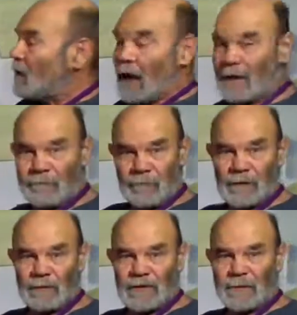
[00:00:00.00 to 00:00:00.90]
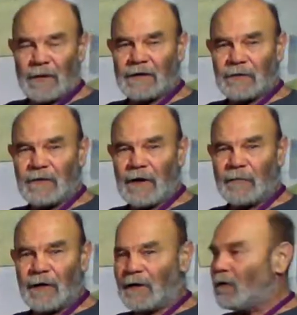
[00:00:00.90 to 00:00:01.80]
I respect your
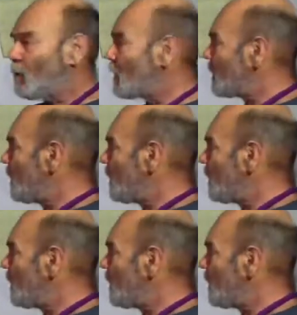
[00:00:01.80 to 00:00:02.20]
time and I don't want to